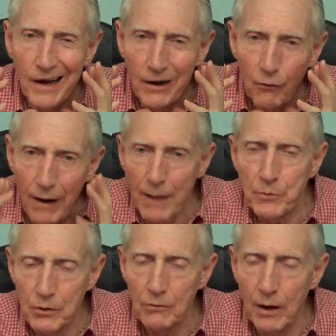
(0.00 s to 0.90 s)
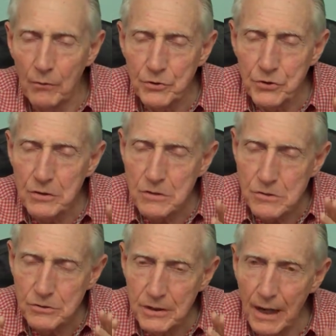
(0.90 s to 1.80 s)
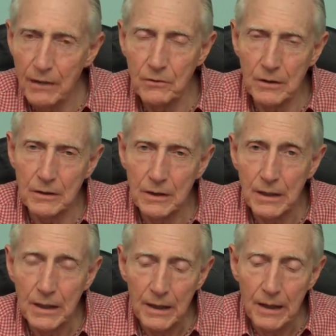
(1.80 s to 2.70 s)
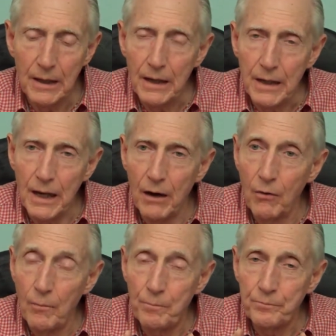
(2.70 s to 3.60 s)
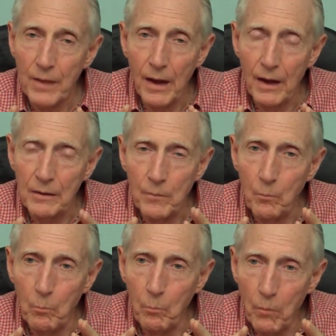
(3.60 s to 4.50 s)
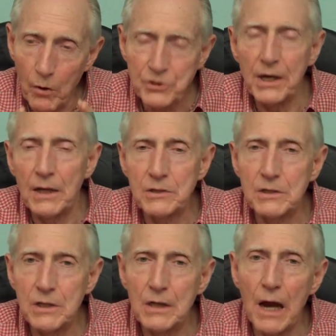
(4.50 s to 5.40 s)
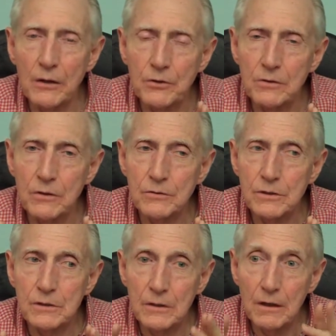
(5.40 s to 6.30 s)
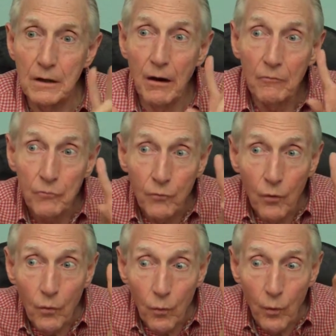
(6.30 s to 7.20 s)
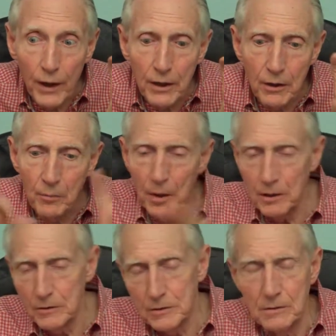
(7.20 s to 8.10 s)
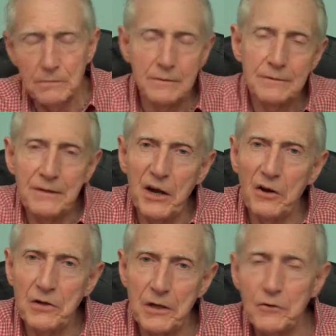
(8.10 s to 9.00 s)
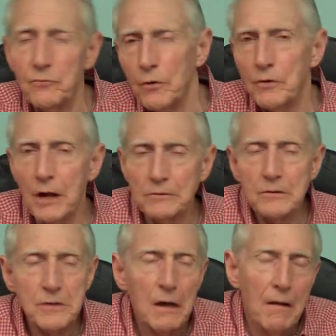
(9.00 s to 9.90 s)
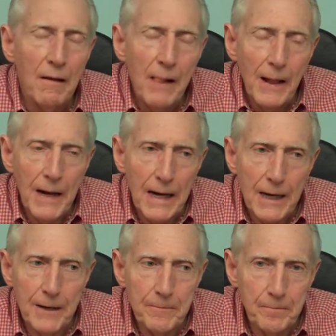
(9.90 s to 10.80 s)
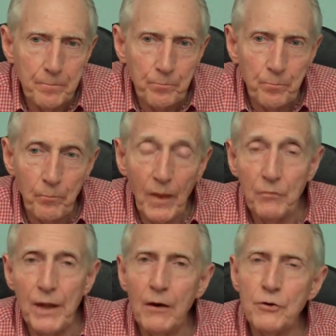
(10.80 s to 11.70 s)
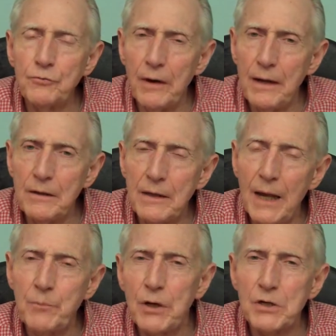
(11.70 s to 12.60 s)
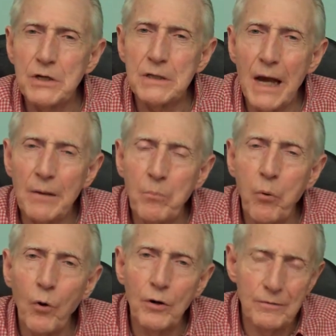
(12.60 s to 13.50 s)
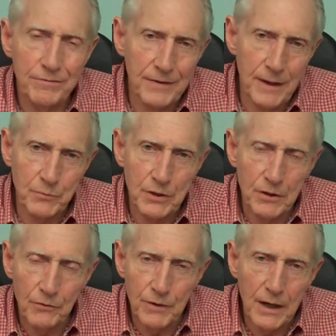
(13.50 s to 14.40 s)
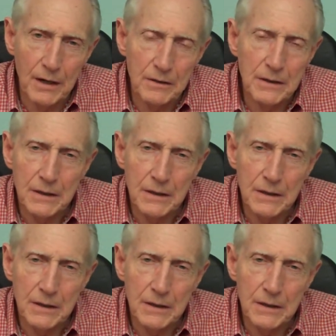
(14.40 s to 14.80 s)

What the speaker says: grab you. I want you to understand it. Now, most cases, the doctors of regular medicine, the RDs, real doctors, they aren't trained in that because it's not important for them to know that.